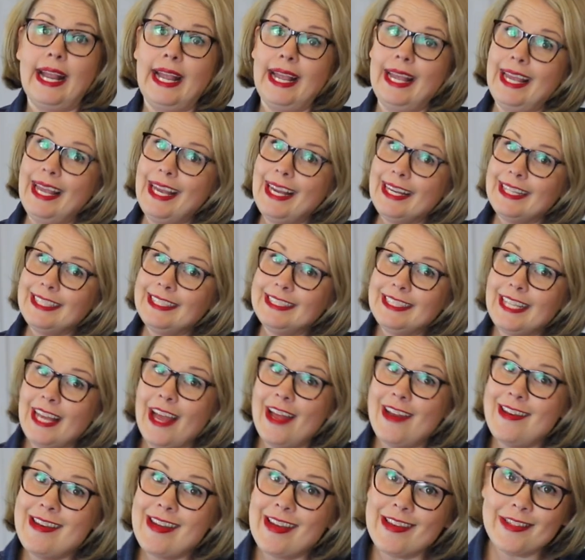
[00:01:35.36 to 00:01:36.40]
And
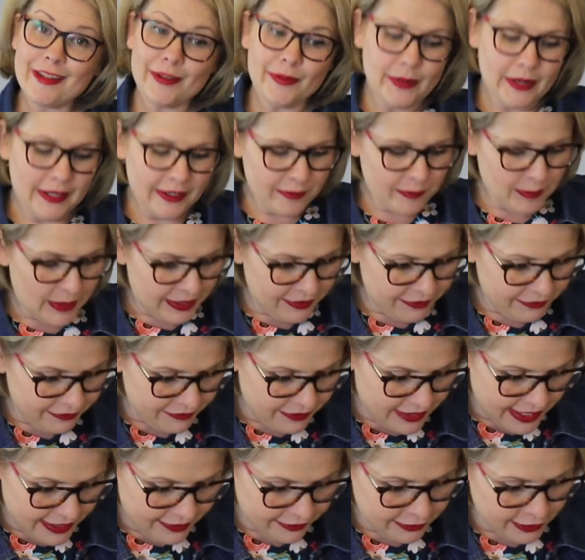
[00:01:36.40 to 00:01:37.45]
another one of my
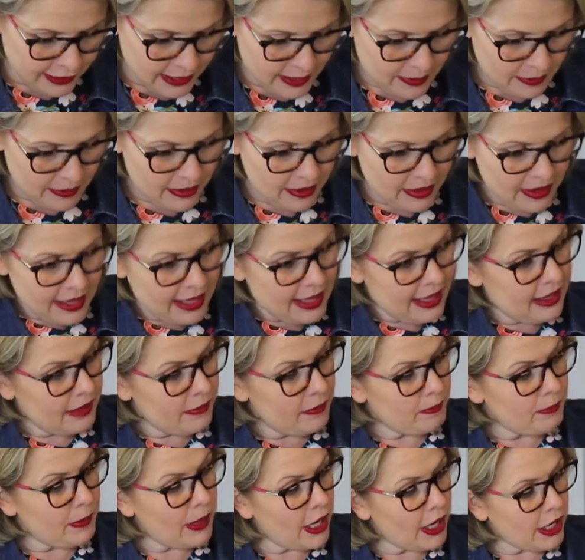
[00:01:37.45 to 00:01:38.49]
favorite
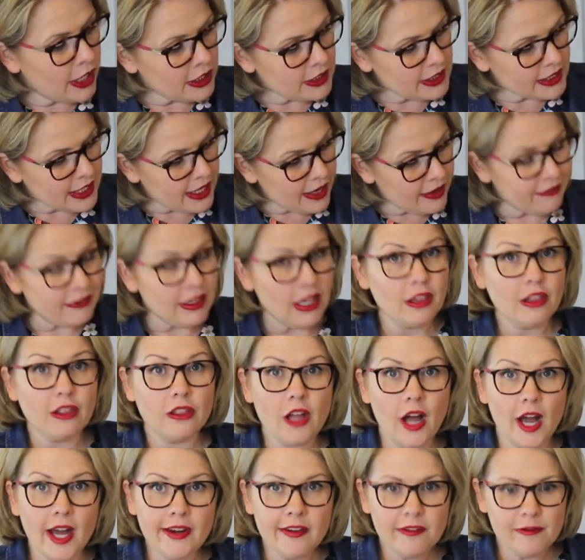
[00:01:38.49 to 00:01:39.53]
parts of a
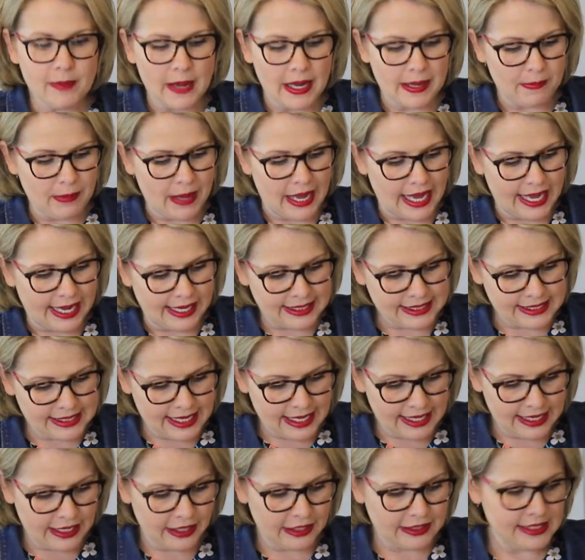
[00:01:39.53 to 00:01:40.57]
lot of my bags
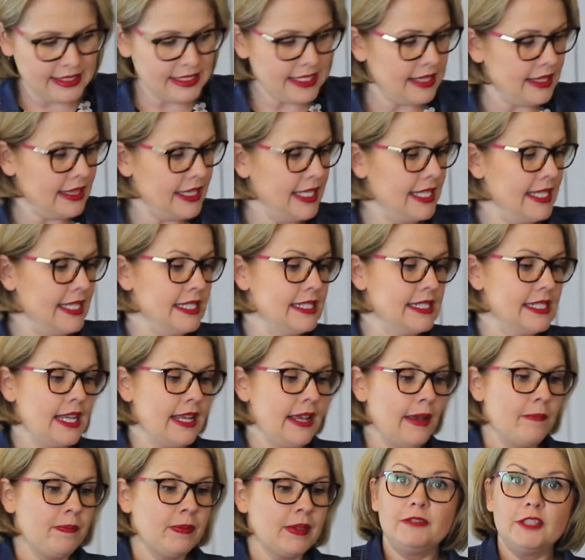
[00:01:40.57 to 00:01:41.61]
is these
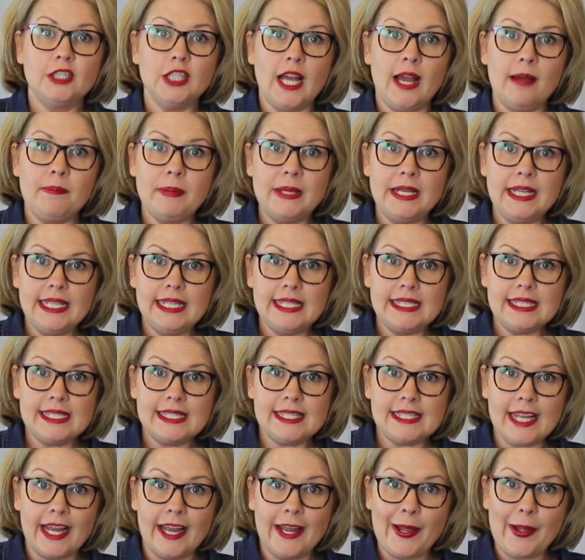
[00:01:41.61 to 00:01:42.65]
Japanese
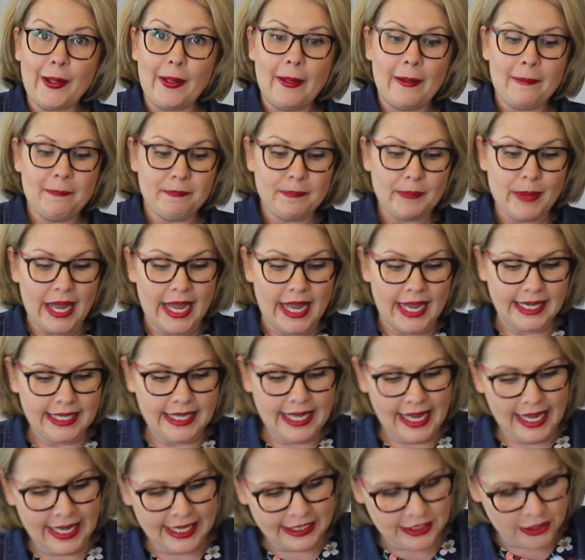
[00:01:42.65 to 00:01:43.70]
style bag
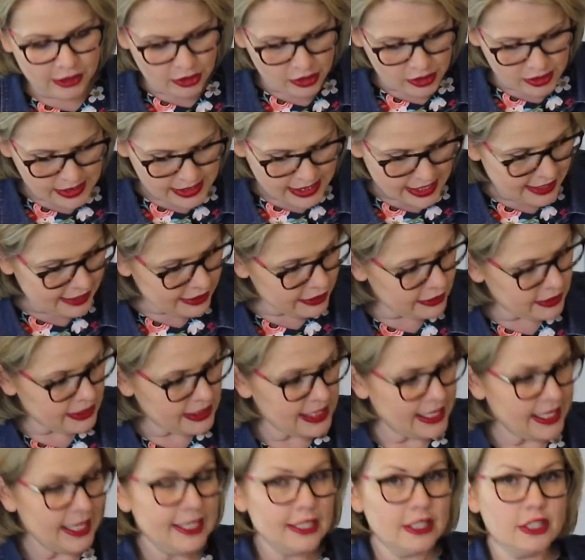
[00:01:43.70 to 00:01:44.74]
handles. And you
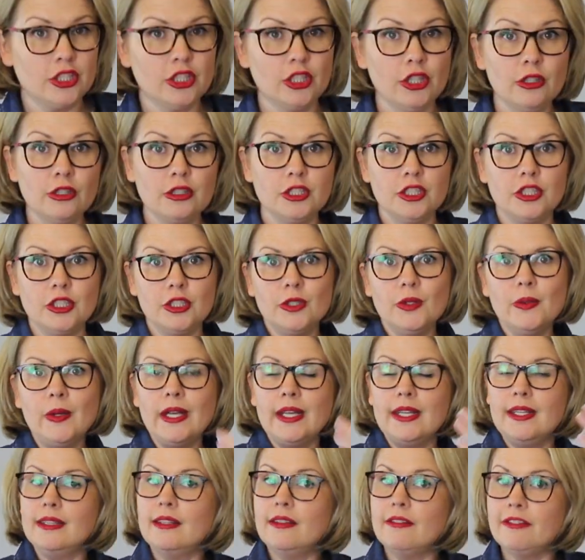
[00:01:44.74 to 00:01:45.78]
see I showed you
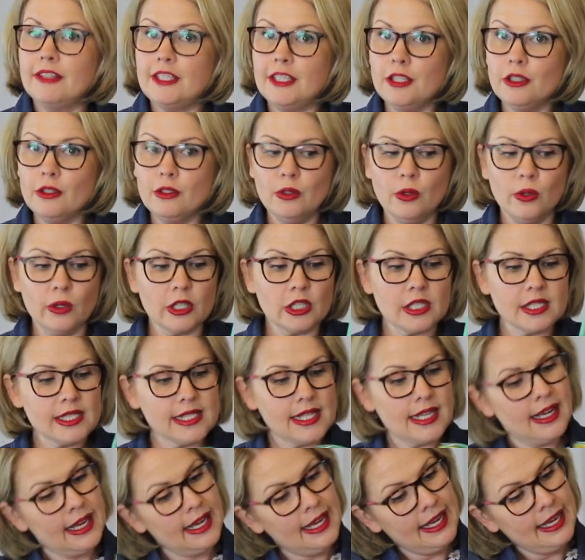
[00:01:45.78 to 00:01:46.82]
in the video
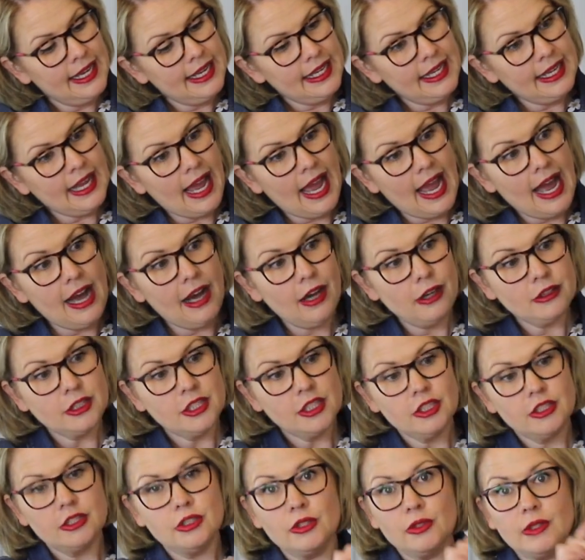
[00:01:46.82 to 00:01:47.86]
course how
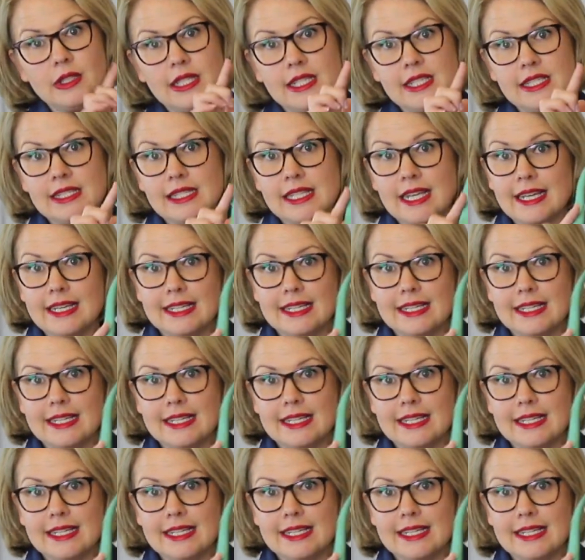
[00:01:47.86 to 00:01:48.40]
to do this